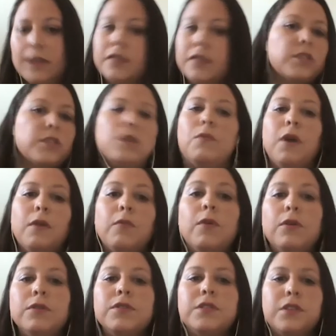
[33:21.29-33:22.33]
so what
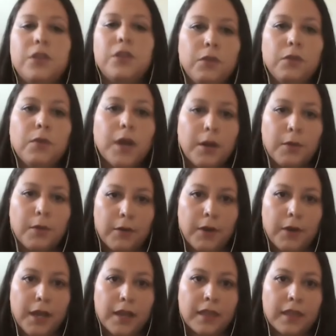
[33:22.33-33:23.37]
roles do you want to work
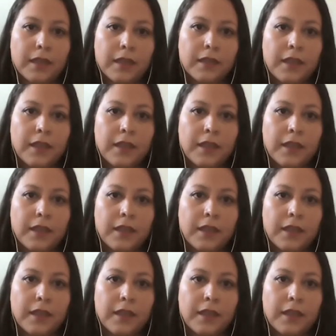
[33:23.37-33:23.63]
with? Like,